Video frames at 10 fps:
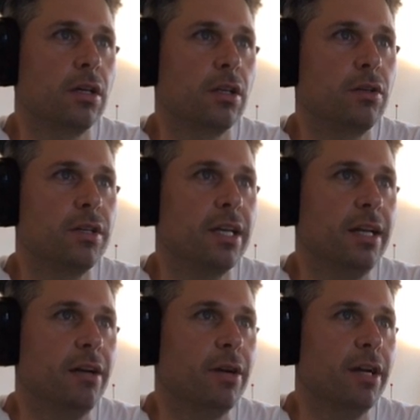You
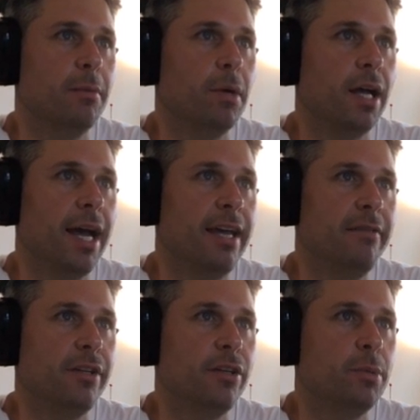cannot ride a bike. I envy
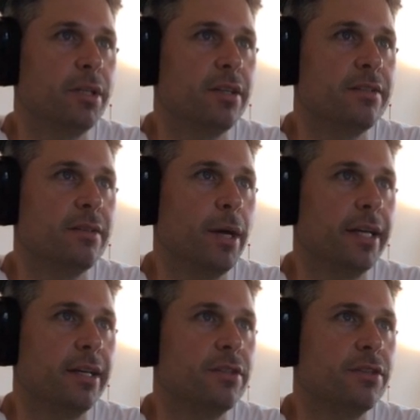you because in my
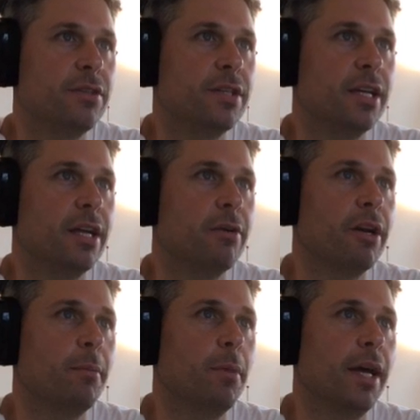country you cannot ride a
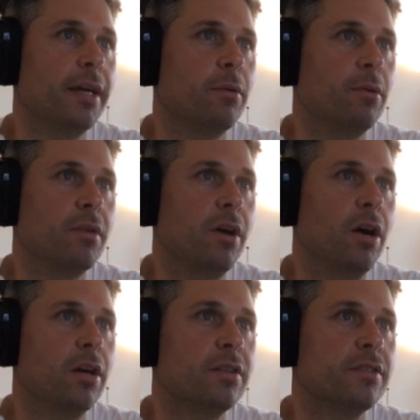bike with
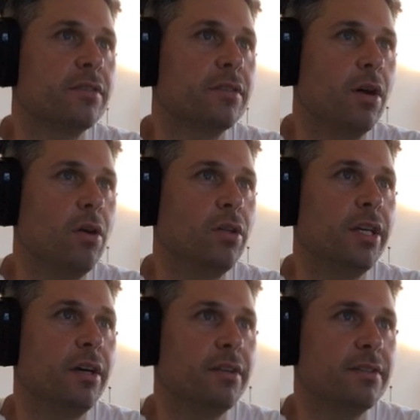cars, only
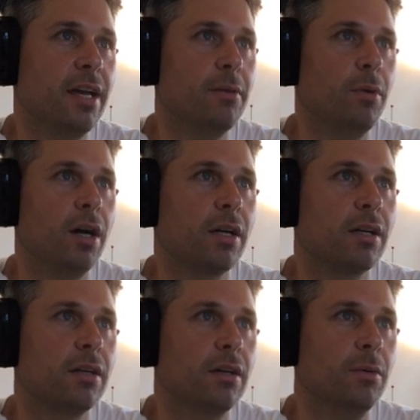on the sidewalk.
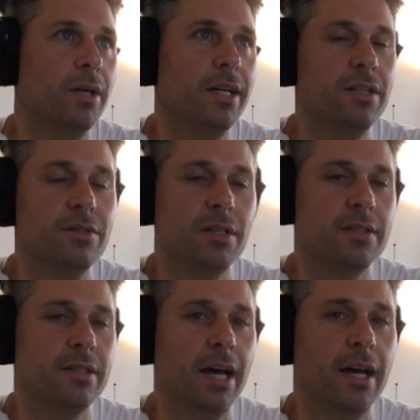What country is
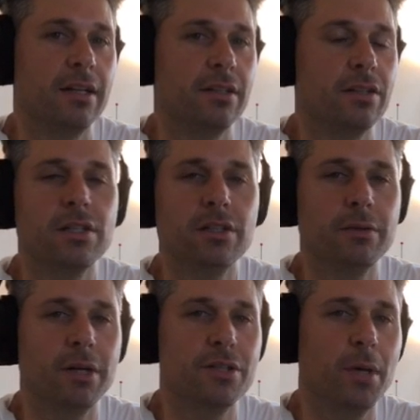that? You can only
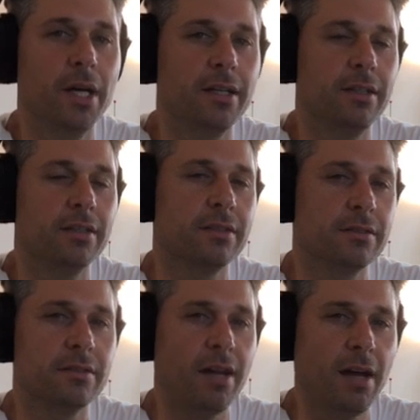ride your bike on the
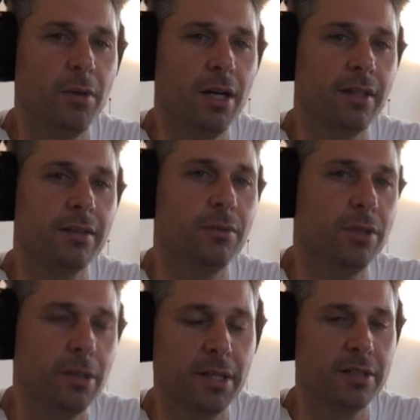sidewalk? What
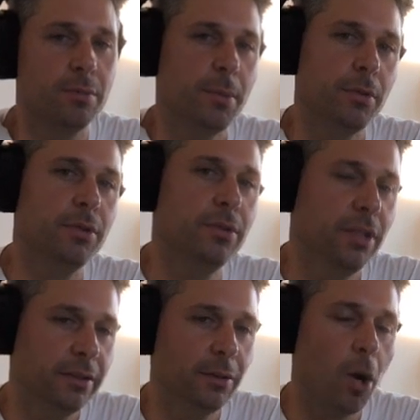about the people who
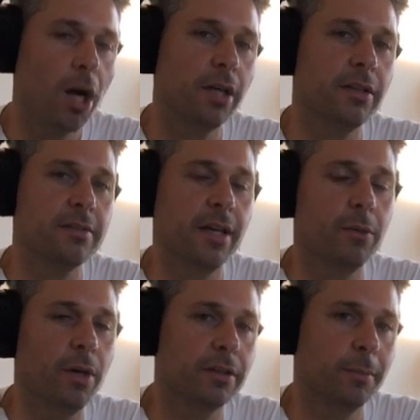need to walk on the
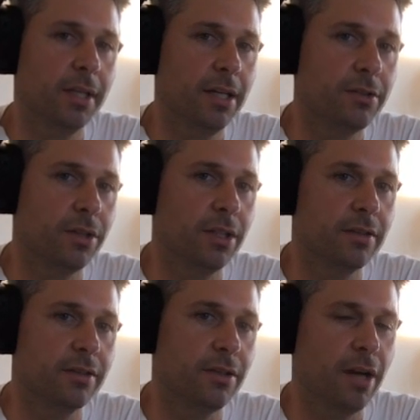sidewalk, the pedestrians?
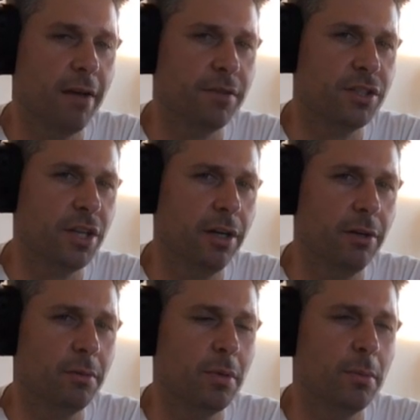You have to share it
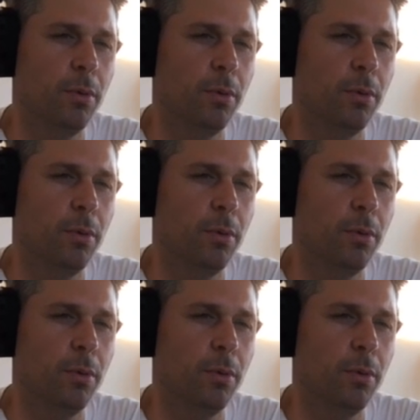with people